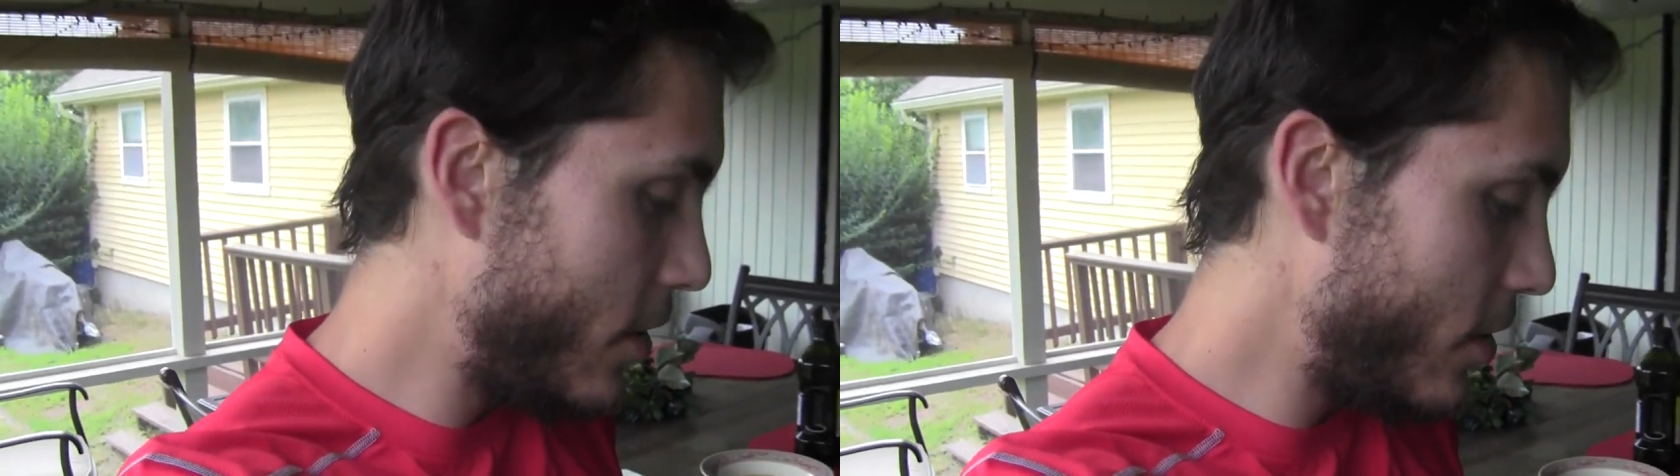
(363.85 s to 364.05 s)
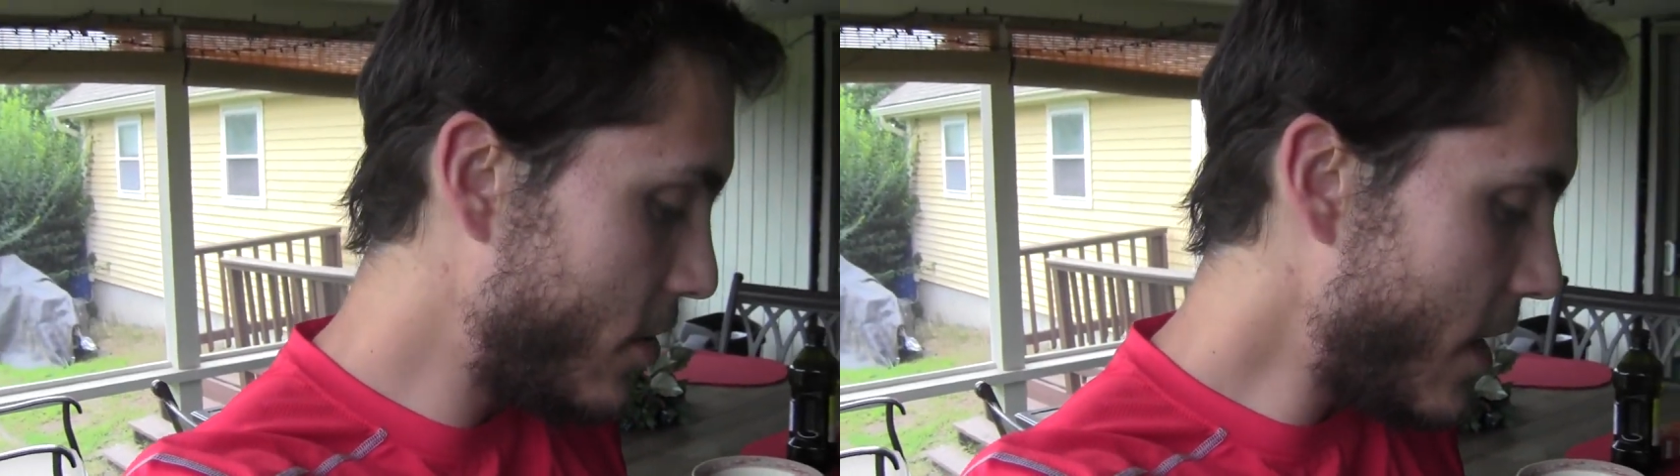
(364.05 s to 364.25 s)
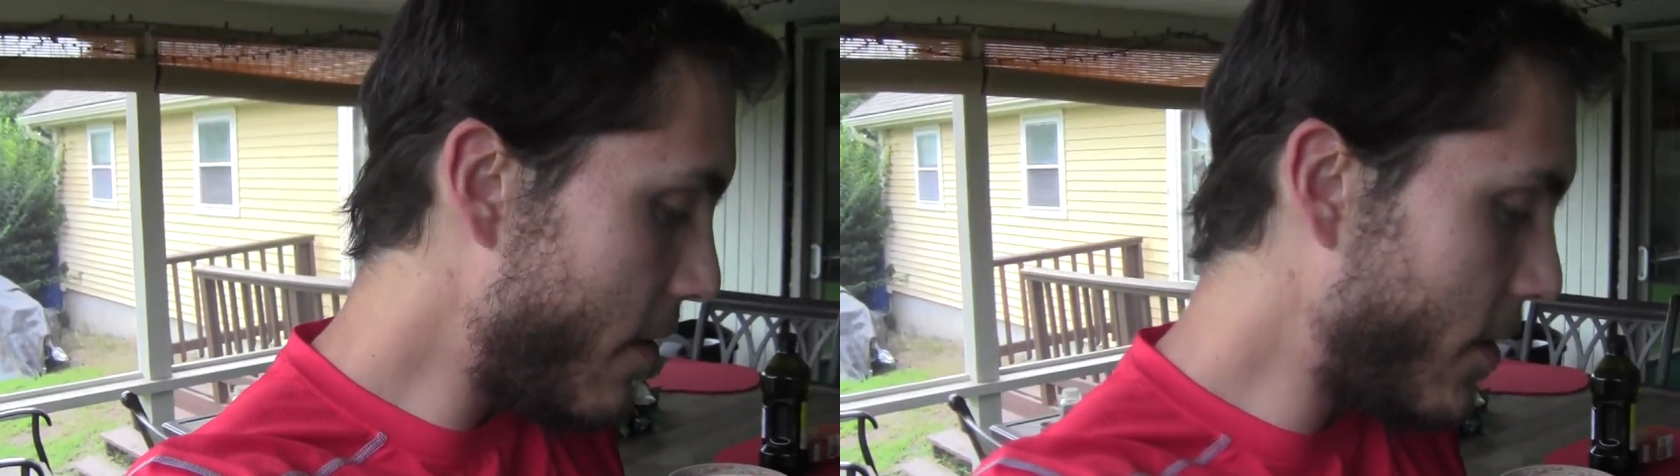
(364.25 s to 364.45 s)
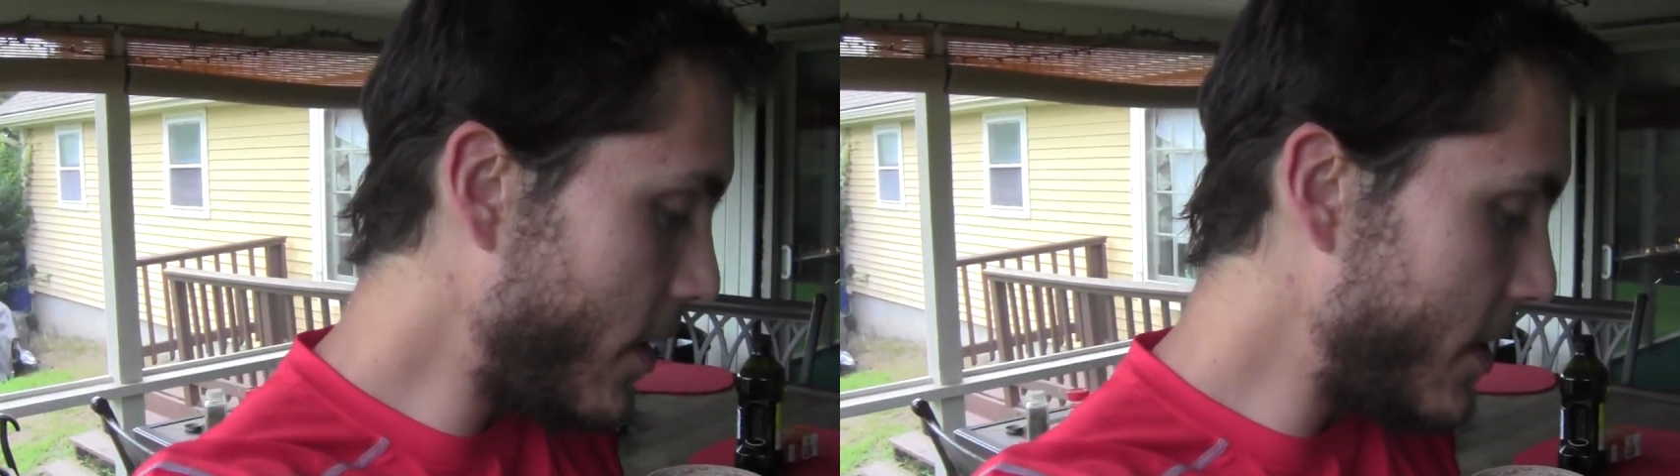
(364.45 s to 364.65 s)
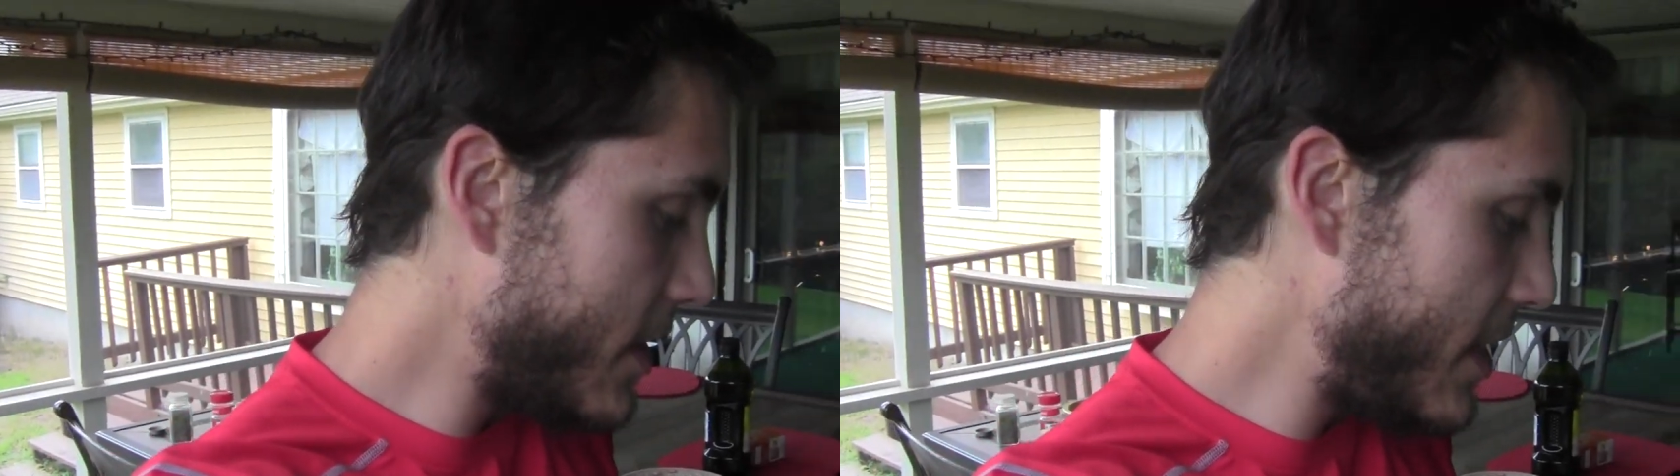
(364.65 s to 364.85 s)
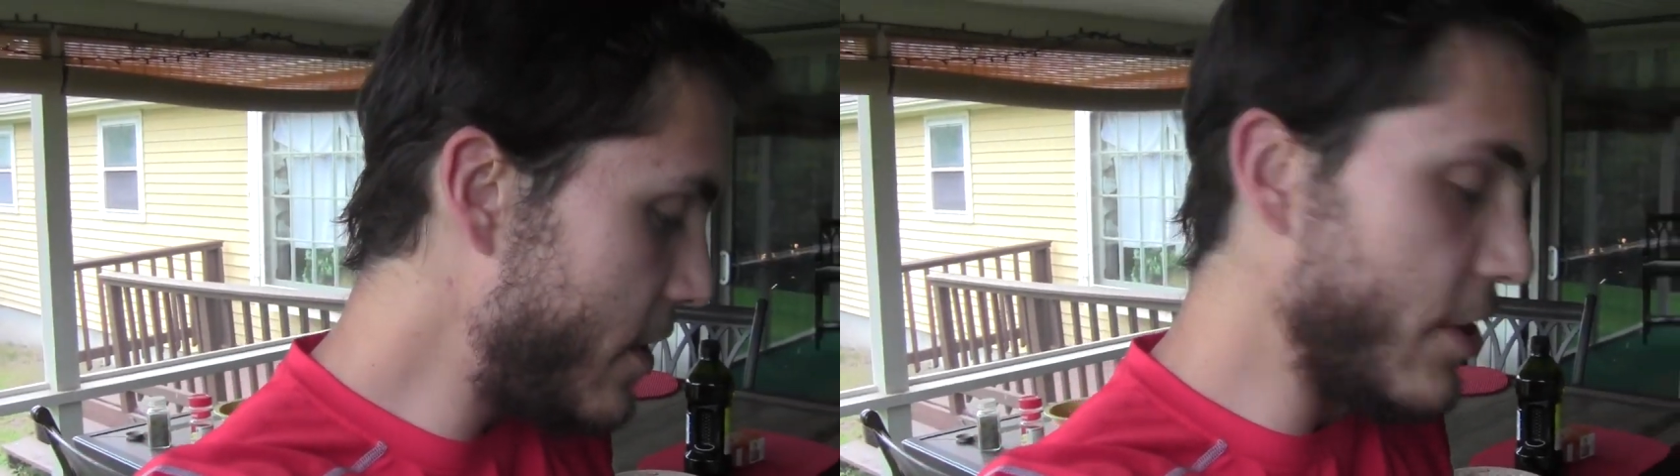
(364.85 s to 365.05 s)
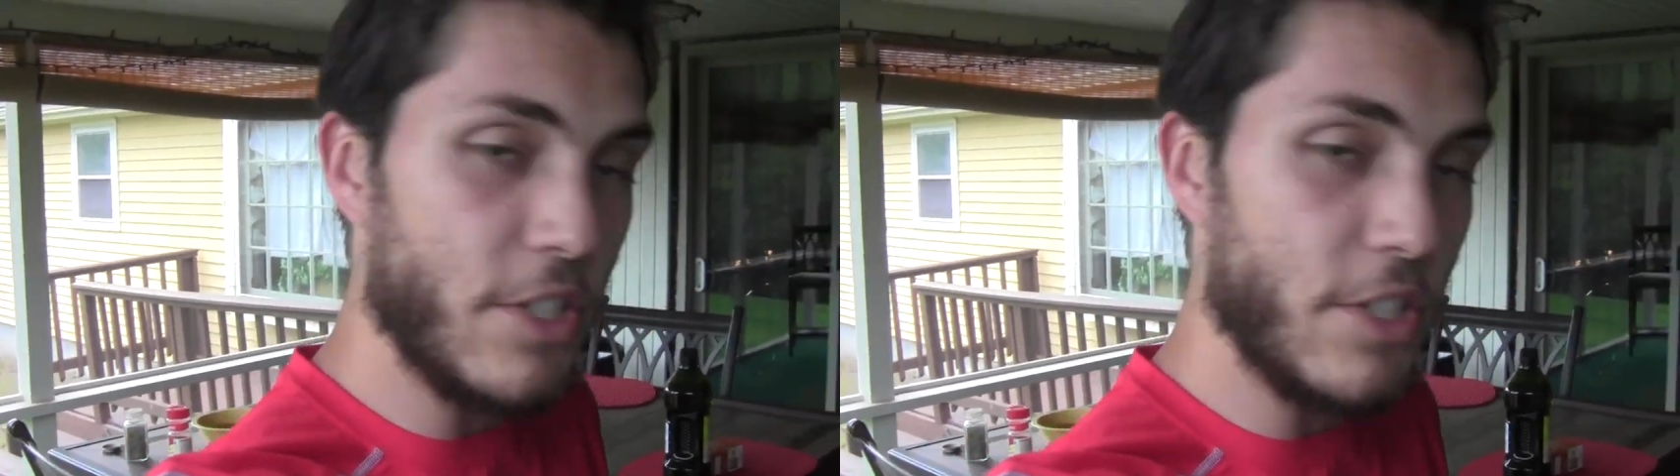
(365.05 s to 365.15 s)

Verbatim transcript: there's not really a secret